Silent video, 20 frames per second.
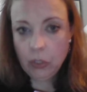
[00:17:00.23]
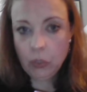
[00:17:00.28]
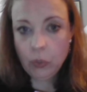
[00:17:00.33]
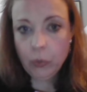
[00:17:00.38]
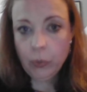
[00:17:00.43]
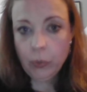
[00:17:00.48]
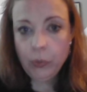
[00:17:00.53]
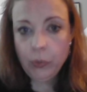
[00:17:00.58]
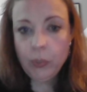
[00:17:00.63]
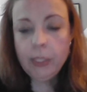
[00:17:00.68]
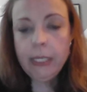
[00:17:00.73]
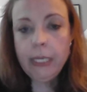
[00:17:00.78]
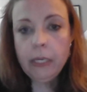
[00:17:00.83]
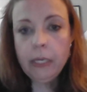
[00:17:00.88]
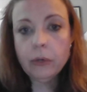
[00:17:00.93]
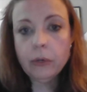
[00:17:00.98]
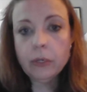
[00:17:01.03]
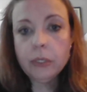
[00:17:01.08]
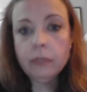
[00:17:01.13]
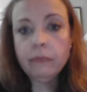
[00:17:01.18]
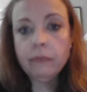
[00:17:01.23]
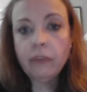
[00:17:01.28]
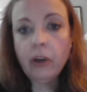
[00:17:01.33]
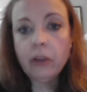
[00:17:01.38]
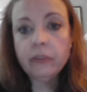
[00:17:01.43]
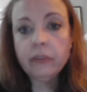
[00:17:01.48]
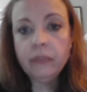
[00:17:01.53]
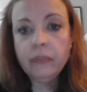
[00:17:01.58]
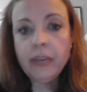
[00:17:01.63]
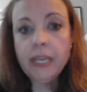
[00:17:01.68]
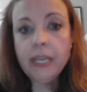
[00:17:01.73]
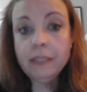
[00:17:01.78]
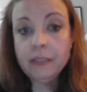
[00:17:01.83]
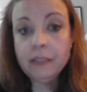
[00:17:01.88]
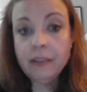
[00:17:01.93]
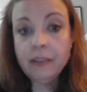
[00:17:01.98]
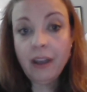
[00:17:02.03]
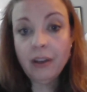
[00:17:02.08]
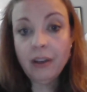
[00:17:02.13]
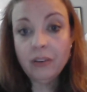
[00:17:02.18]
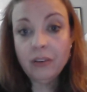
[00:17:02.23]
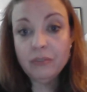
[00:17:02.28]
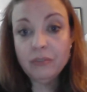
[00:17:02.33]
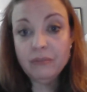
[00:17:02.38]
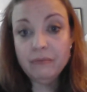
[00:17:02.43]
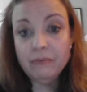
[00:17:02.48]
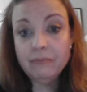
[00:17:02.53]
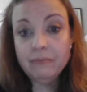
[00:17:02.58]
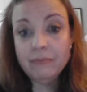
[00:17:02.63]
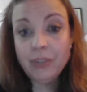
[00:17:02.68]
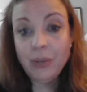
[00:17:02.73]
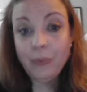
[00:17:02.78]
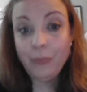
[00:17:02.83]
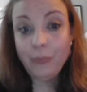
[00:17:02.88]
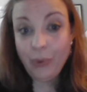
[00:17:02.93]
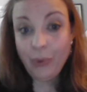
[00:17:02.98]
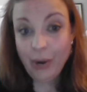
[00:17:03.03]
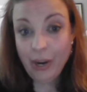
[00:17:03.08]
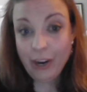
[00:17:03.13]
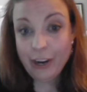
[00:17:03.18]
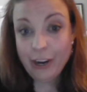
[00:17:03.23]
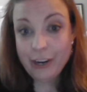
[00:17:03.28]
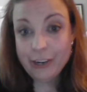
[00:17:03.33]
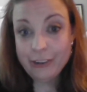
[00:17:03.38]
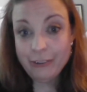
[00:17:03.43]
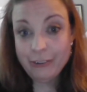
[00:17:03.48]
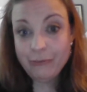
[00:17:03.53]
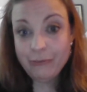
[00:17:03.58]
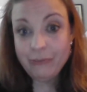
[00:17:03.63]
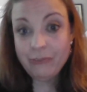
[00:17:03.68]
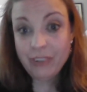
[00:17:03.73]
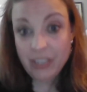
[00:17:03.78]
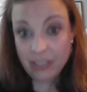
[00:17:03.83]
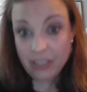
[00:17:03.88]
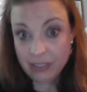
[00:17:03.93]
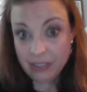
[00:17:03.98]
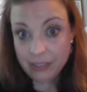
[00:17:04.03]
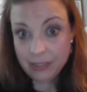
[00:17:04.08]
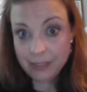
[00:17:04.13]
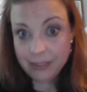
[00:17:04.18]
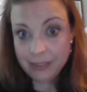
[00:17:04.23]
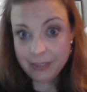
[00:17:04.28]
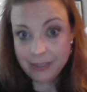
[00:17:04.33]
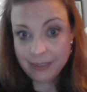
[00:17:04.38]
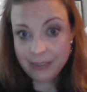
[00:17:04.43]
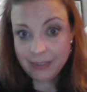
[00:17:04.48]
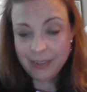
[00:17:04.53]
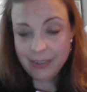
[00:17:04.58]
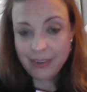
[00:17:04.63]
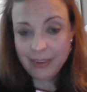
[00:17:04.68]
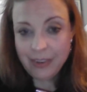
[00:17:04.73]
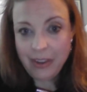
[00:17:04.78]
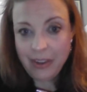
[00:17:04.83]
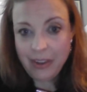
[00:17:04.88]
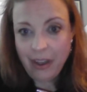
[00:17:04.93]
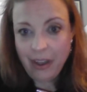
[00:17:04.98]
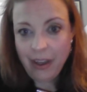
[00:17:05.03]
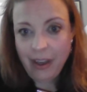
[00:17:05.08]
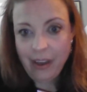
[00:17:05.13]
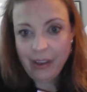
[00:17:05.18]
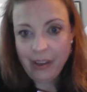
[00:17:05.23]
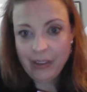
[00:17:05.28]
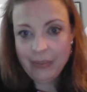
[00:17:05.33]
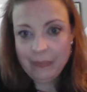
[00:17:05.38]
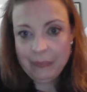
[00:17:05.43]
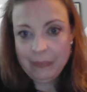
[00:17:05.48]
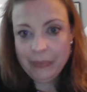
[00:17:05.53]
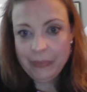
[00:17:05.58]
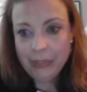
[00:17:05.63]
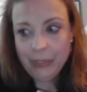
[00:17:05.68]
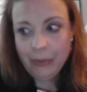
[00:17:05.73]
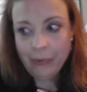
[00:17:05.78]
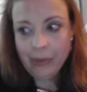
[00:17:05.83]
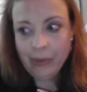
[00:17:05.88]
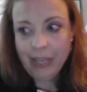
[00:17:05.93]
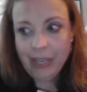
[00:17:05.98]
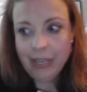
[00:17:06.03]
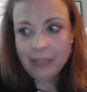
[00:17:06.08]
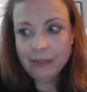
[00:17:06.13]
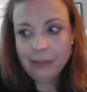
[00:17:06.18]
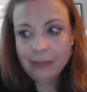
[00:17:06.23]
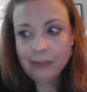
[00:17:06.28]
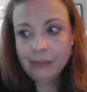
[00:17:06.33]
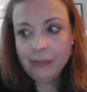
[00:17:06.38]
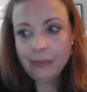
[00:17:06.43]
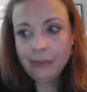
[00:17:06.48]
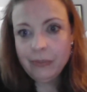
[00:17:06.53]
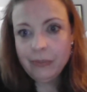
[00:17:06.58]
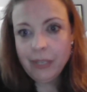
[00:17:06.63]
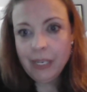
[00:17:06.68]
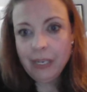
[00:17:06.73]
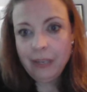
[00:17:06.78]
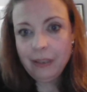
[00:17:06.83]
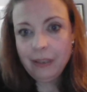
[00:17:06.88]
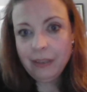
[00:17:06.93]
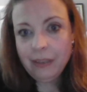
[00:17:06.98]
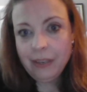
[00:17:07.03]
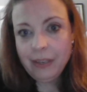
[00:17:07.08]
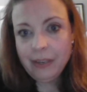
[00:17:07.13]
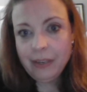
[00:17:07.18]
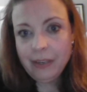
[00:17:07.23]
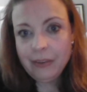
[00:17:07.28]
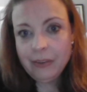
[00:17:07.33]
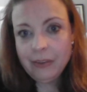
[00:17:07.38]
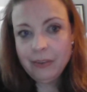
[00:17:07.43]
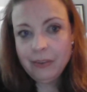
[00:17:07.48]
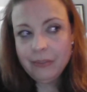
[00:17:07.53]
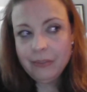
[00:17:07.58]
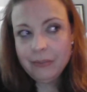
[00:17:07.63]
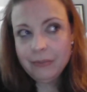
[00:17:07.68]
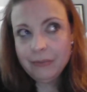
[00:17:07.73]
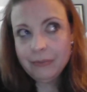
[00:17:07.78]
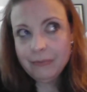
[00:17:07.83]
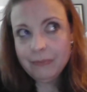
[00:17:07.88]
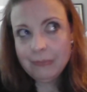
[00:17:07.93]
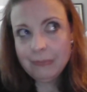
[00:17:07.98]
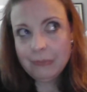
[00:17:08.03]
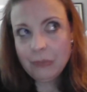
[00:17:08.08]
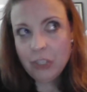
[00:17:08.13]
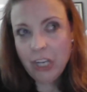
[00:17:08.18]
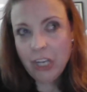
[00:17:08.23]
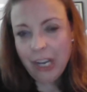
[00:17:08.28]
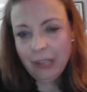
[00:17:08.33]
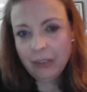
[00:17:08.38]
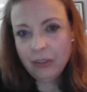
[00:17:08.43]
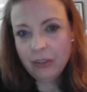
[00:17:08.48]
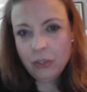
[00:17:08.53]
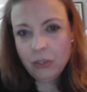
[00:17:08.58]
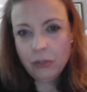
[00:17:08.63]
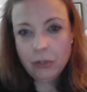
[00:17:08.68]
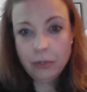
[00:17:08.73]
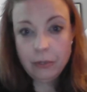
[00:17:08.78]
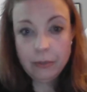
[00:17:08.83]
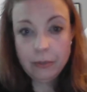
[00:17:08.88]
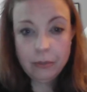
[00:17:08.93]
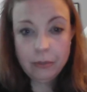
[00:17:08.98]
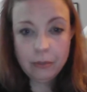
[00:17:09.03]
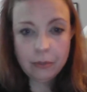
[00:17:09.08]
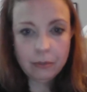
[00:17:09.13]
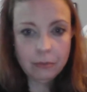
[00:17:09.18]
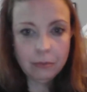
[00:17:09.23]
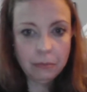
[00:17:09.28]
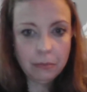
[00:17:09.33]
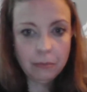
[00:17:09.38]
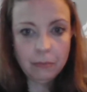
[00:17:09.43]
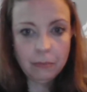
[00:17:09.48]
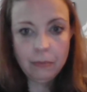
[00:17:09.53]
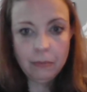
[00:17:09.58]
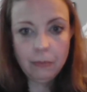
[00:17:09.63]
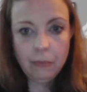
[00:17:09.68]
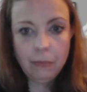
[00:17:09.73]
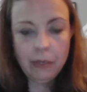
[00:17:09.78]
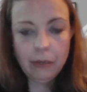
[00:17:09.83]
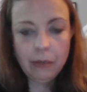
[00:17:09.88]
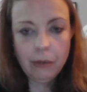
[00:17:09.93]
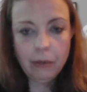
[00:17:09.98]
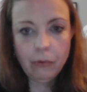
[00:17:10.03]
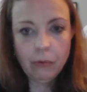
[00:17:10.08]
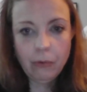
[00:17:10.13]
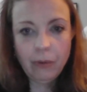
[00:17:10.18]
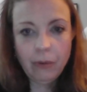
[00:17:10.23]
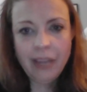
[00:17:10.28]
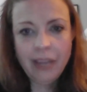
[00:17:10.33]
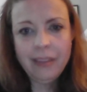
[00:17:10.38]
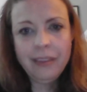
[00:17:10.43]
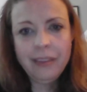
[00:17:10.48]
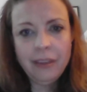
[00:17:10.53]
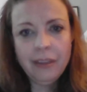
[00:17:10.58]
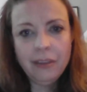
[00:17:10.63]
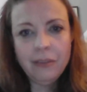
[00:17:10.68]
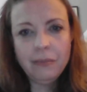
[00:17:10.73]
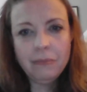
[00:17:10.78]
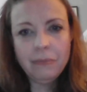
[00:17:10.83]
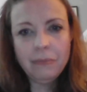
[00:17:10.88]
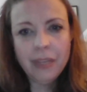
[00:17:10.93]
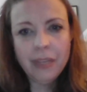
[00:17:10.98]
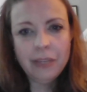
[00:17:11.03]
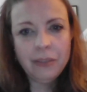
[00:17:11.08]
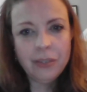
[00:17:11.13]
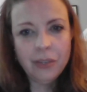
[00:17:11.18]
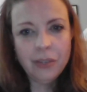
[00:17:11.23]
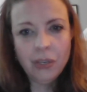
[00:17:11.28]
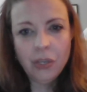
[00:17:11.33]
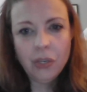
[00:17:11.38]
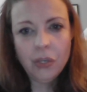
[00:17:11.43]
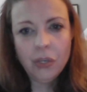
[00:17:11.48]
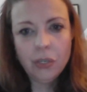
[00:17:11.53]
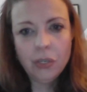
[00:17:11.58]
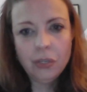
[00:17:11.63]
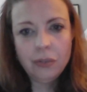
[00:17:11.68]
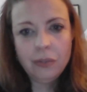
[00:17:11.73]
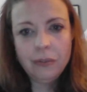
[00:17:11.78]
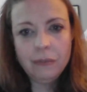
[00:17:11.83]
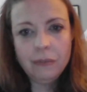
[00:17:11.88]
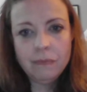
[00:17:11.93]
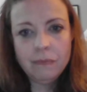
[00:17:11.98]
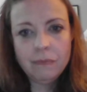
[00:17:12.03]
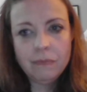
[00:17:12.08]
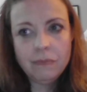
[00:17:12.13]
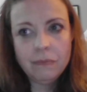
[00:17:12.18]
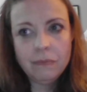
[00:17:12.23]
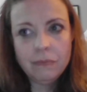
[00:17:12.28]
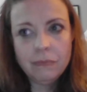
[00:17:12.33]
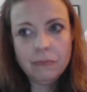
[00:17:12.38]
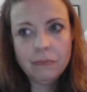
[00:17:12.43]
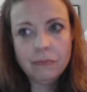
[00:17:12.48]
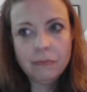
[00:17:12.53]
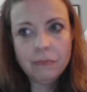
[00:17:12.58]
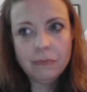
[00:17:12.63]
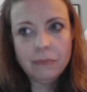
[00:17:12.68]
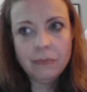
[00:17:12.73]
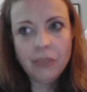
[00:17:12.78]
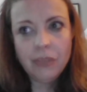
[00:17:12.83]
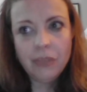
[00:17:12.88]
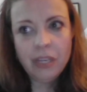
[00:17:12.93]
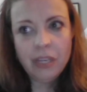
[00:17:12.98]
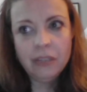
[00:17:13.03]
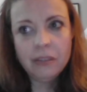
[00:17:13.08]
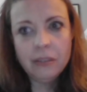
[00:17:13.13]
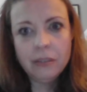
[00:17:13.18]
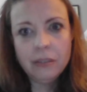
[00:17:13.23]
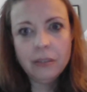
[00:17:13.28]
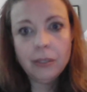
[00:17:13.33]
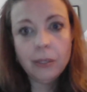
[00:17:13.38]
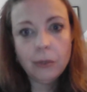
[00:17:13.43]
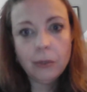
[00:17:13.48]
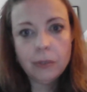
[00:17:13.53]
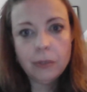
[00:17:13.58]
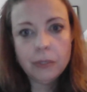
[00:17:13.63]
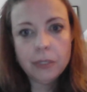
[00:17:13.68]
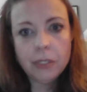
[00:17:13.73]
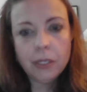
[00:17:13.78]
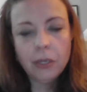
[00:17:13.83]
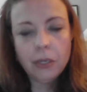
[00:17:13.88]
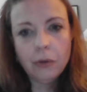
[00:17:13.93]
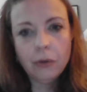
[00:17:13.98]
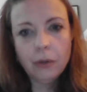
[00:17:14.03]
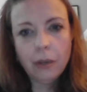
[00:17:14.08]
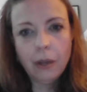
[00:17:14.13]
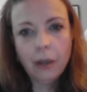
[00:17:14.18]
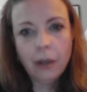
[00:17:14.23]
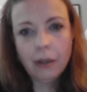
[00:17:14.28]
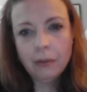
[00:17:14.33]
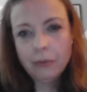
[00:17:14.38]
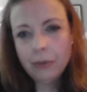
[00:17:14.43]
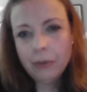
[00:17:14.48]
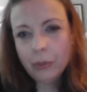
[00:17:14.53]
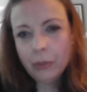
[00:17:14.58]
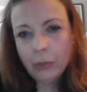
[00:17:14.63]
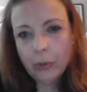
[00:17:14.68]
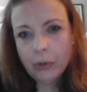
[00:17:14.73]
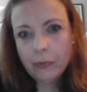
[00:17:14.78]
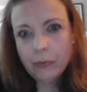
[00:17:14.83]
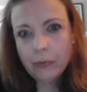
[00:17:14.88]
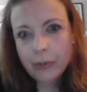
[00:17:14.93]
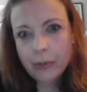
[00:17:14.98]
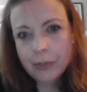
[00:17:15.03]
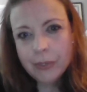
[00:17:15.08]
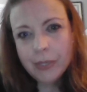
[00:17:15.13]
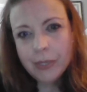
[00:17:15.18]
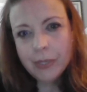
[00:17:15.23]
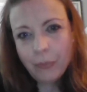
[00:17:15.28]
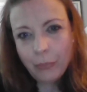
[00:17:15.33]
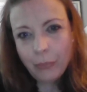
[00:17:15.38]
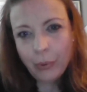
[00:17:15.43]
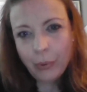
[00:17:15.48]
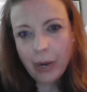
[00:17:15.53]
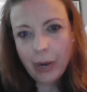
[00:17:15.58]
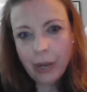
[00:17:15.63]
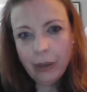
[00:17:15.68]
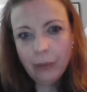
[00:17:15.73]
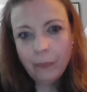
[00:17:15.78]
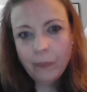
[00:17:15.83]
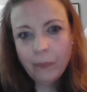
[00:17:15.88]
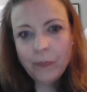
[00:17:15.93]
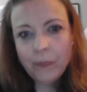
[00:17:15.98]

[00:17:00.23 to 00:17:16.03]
true leaders fall face down in prayer first. So I guess if anything challenges, I think that's a good thing to do, is to go to the Lord first and pray.